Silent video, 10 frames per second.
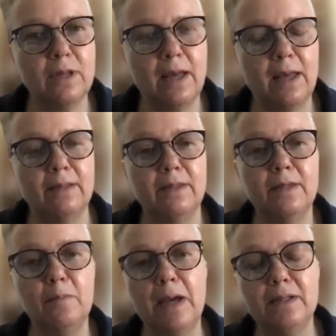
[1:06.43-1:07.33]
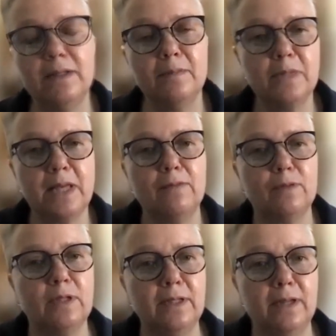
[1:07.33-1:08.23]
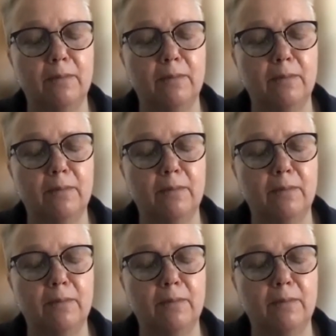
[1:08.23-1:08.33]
and he made himself clear.